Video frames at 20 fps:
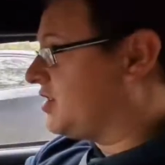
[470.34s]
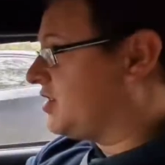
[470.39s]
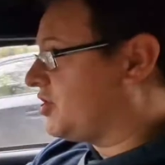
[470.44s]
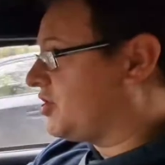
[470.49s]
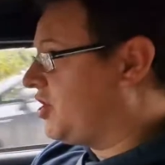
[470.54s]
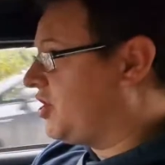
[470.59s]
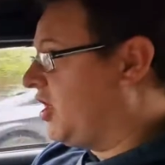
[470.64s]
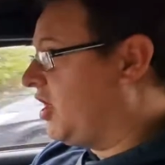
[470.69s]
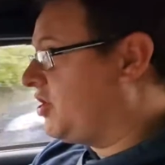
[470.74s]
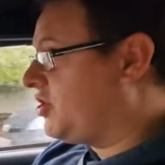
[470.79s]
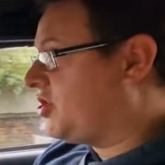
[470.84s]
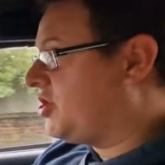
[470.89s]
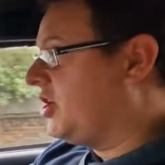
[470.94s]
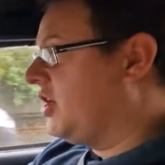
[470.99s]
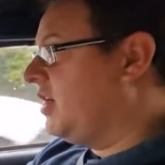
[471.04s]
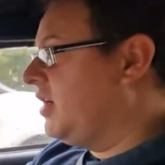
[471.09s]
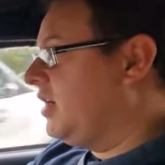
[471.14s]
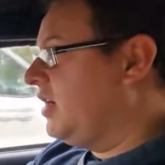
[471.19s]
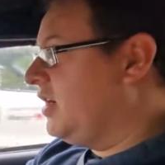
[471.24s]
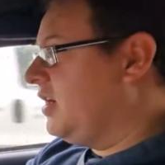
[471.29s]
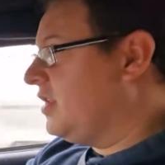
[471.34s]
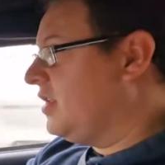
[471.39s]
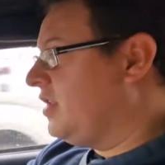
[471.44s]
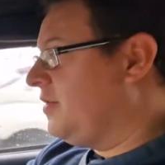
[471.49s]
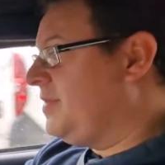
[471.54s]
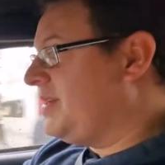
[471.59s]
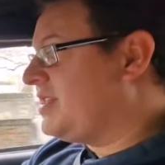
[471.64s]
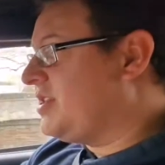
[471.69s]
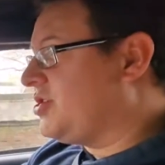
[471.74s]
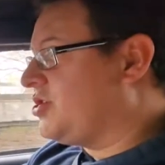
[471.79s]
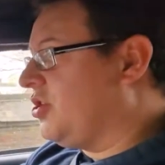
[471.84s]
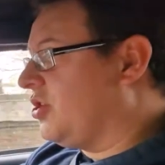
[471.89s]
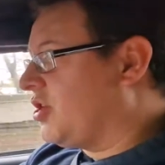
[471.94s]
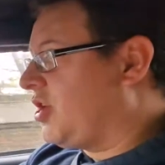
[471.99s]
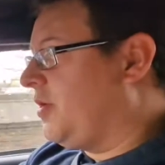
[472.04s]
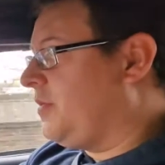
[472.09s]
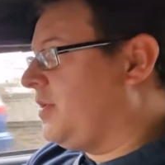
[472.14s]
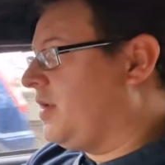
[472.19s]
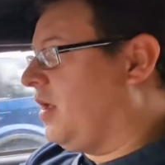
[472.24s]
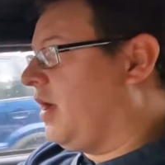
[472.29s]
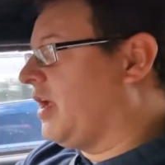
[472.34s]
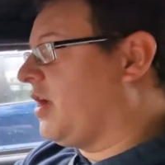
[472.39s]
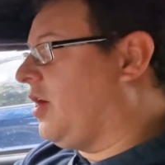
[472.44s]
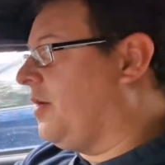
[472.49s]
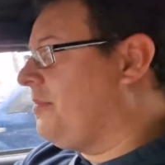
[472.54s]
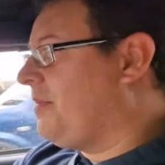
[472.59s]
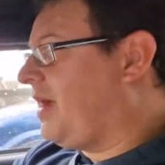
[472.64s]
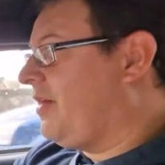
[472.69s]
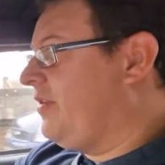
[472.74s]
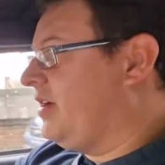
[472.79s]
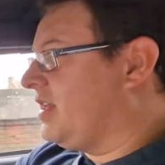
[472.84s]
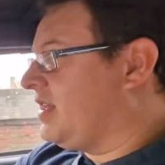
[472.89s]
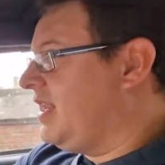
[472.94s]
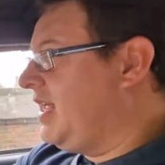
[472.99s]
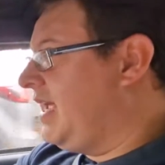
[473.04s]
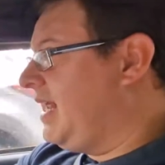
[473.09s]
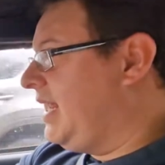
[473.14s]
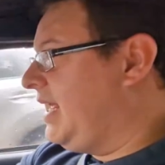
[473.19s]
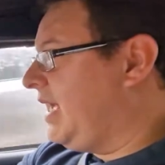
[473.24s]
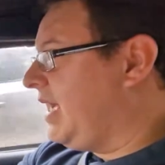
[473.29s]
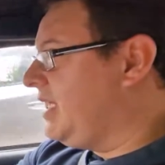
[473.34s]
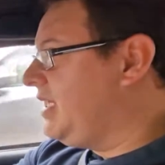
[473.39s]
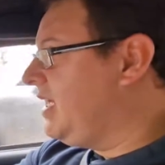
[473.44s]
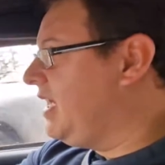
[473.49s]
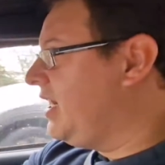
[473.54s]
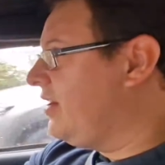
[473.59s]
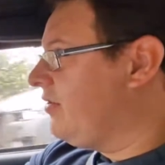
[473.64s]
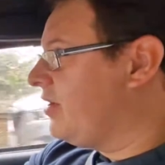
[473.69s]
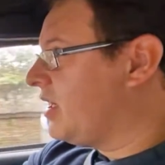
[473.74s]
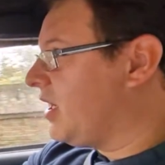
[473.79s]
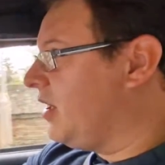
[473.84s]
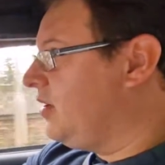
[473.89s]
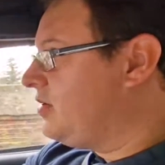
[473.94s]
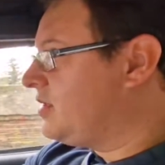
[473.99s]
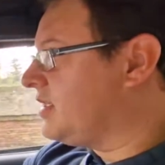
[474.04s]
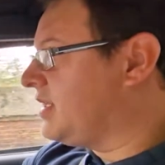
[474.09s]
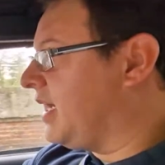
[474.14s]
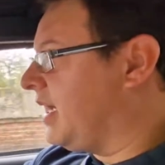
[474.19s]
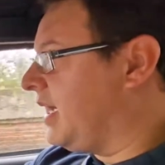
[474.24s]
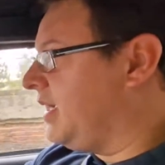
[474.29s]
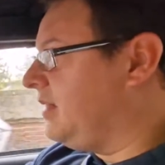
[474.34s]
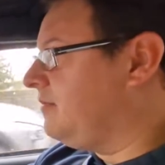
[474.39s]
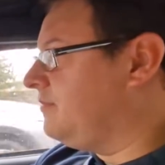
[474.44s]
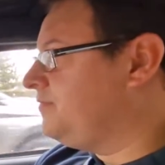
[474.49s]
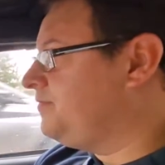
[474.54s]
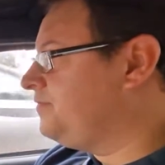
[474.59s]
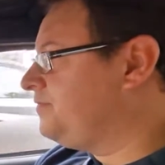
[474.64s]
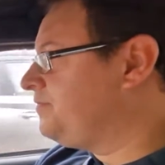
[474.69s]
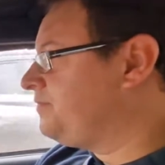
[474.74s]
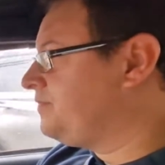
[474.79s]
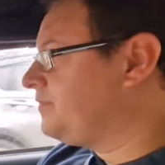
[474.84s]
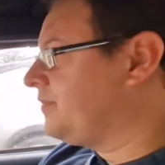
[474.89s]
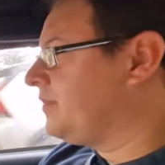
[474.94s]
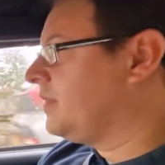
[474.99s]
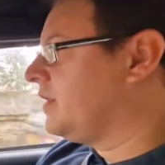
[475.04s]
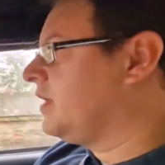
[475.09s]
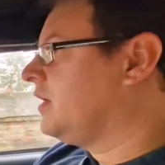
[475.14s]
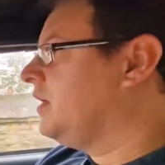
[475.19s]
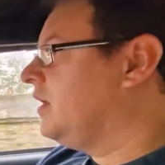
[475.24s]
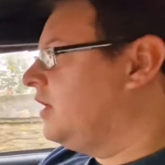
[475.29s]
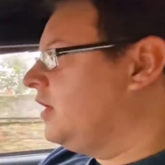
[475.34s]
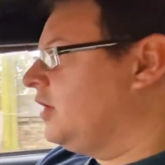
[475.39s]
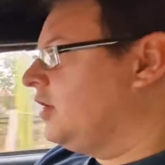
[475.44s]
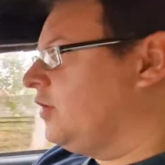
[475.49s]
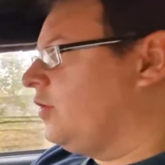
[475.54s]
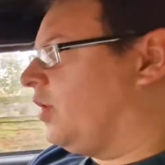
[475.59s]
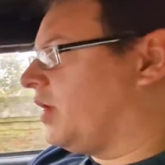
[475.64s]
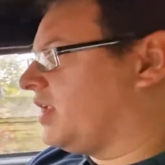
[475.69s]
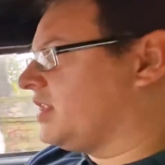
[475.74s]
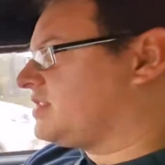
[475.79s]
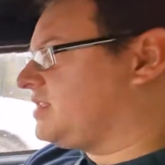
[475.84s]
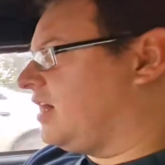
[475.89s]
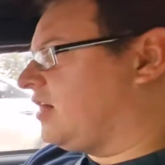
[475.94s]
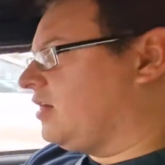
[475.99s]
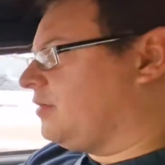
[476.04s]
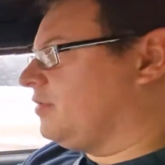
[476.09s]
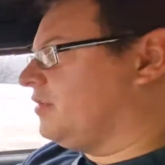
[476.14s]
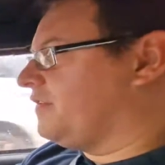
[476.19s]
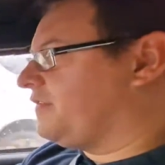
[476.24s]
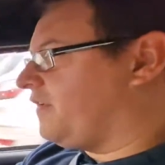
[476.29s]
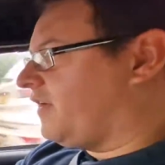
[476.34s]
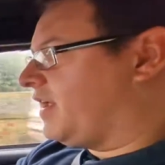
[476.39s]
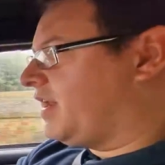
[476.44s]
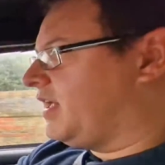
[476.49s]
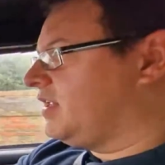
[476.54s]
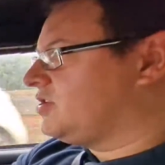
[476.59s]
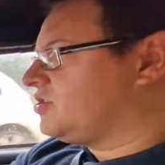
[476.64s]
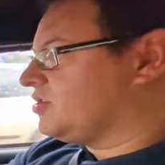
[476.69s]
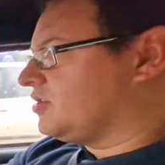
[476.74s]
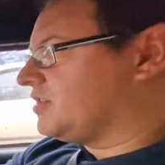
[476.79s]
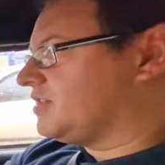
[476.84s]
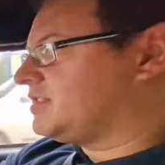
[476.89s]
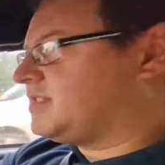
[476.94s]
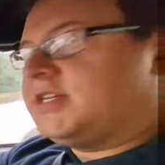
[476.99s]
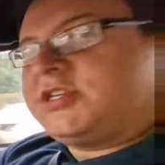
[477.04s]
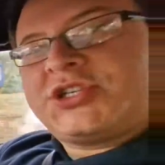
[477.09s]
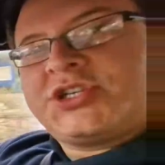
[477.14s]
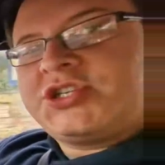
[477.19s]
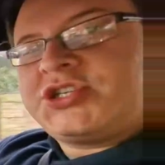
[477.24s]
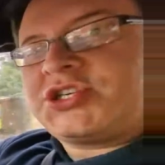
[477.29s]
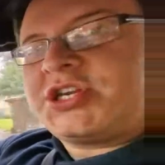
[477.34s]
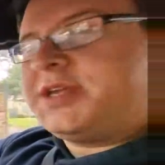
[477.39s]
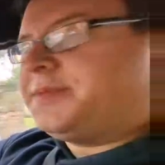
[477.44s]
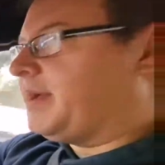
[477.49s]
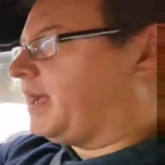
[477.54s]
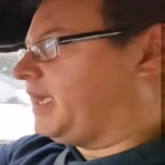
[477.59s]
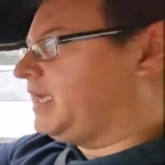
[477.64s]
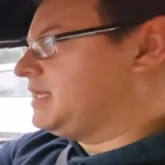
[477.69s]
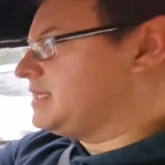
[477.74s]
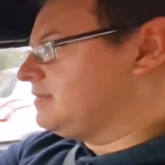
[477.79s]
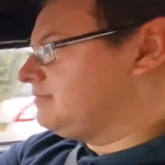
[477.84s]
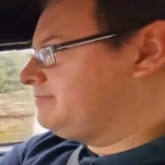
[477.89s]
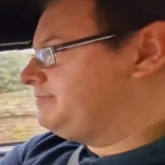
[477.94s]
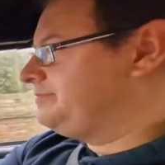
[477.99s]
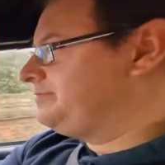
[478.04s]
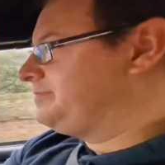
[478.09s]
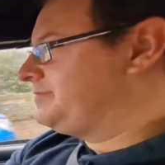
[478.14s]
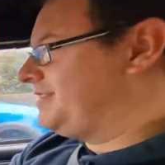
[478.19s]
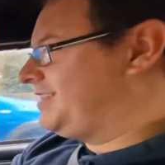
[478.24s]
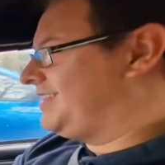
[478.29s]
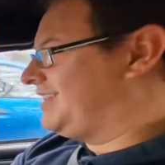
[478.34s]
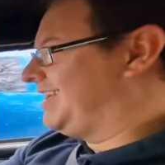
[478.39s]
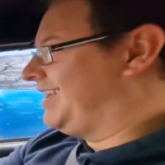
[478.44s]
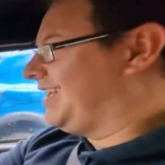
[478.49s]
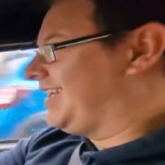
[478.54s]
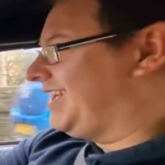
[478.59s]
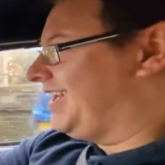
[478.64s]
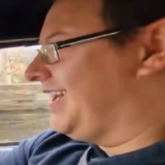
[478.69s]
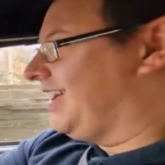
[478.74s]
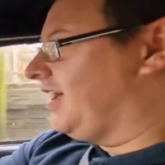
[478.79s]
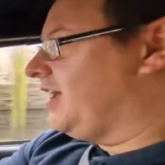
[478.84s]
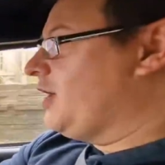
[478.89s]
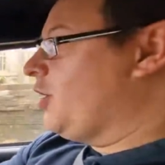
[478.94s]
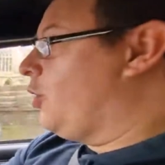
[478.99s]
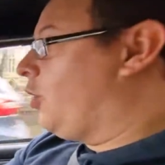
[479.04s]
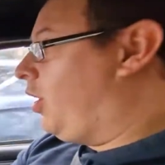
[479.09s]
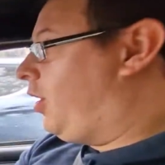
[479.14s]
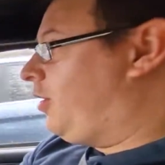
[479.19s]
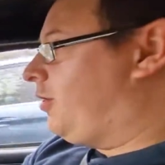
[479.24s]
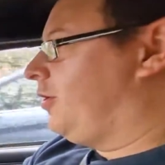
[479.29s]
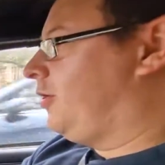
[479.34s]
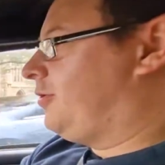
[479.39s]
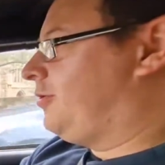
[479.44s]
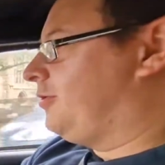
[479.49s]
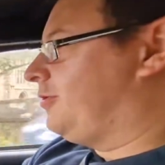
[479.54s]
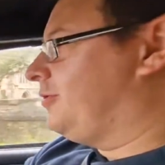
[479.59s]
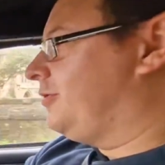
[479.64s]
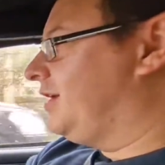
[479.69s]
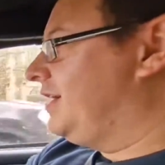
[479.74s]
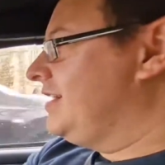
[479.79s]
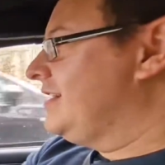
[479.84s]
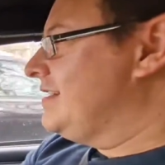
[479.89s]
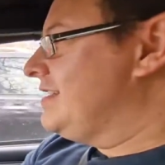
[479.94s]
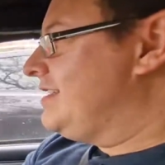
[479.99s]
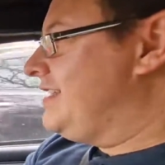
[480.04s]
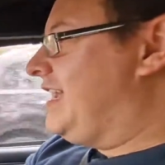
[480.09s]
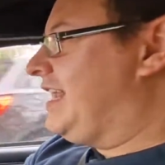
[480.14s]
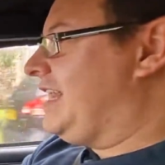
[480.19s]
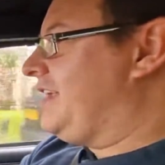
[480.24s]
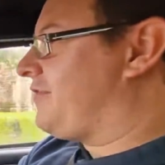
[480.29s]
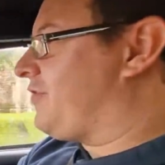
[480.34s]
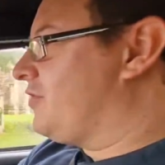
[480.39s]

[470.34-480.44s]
is the church that Mrs. John Coupland and I got married nearly a year ago today. What a terrible financial decision she made. Whoa! Nearly